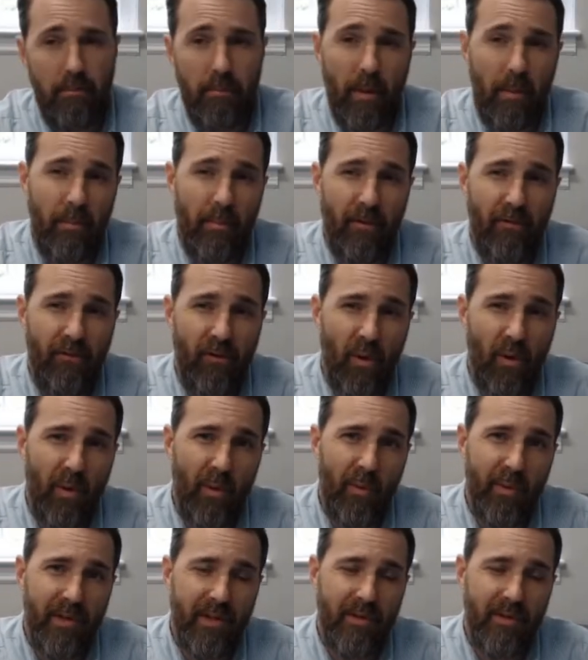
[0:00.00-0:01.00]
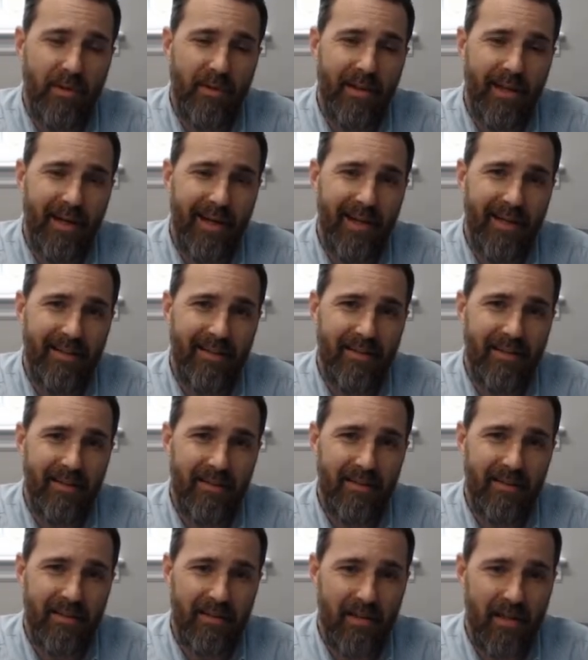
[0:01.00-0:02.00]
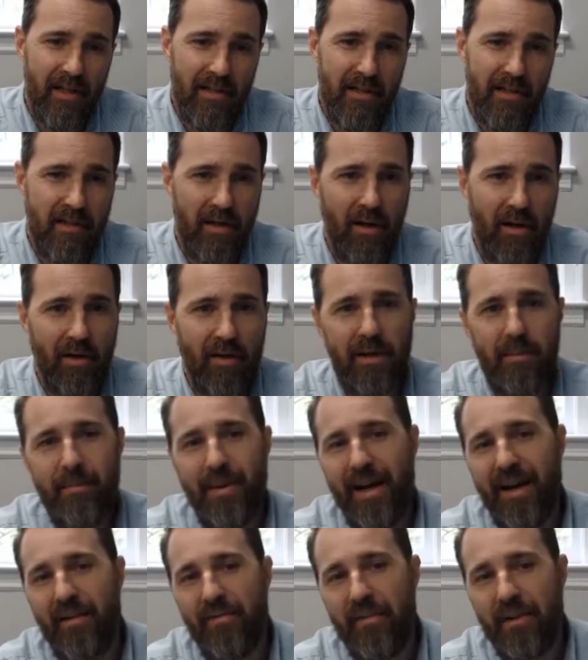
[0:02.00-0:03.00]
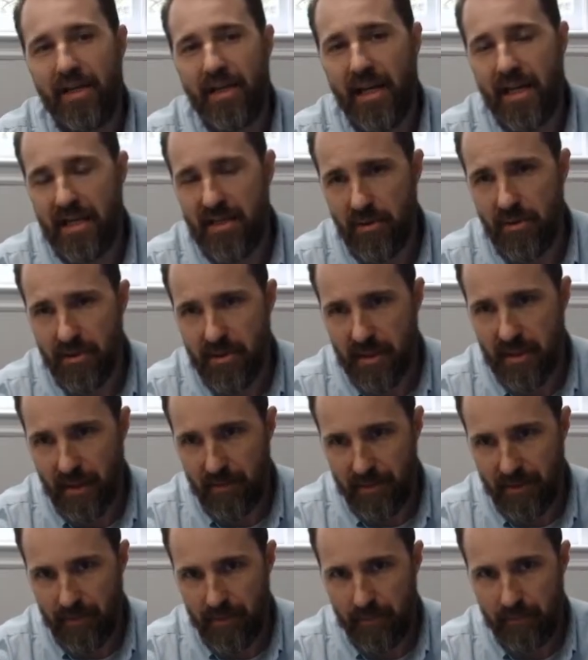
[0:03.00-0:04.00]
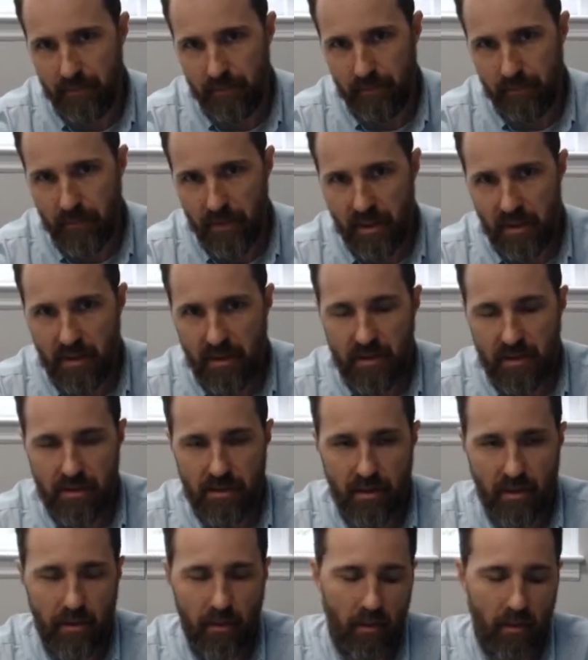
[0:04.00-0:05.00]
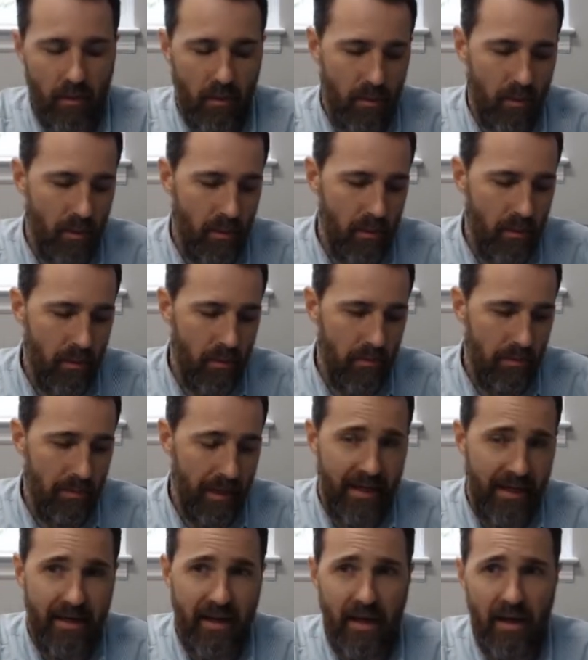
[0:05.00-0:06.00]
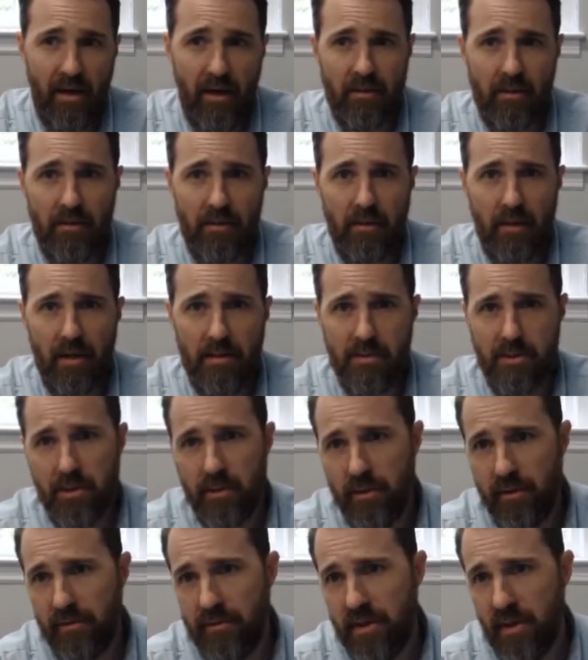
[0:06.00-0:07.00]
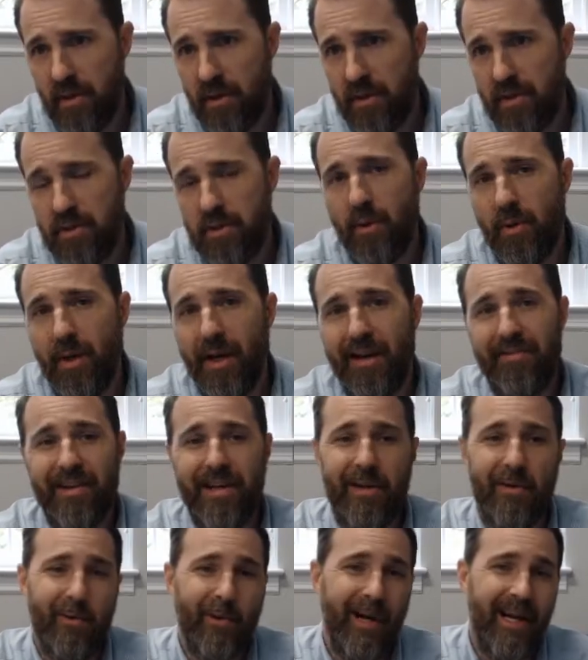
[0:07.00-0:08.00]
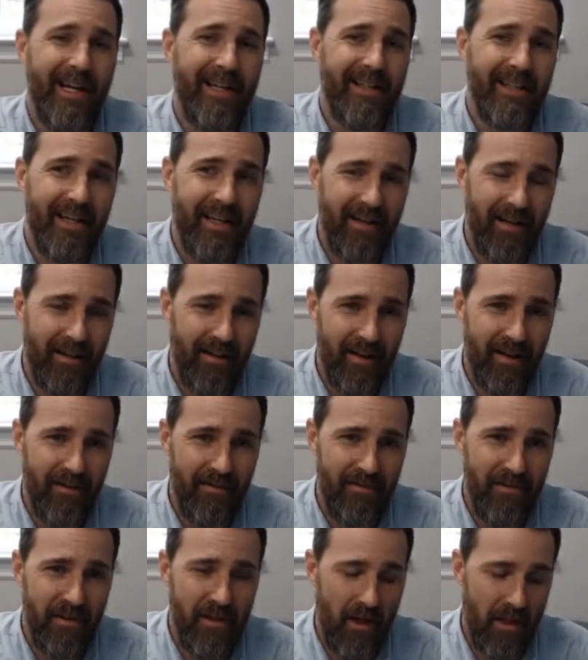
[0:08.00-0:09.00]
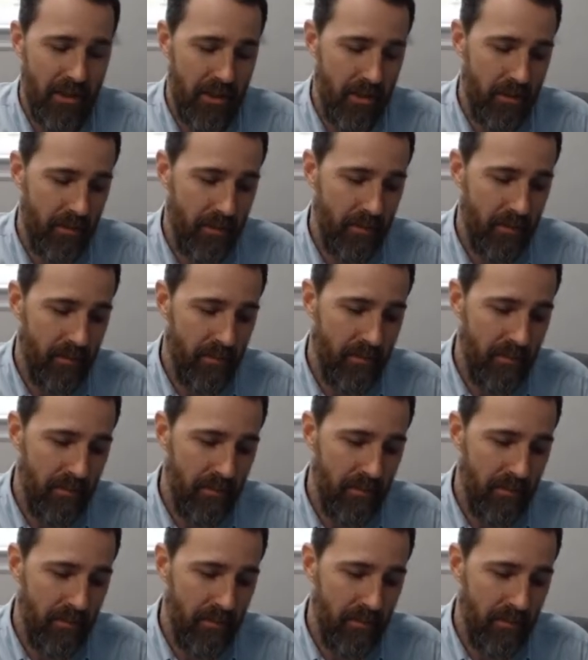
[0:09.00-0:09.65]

But before we do that, let's talk about the nasal septum. So by now, I'm sure you've noticed you have a right and a left nostril.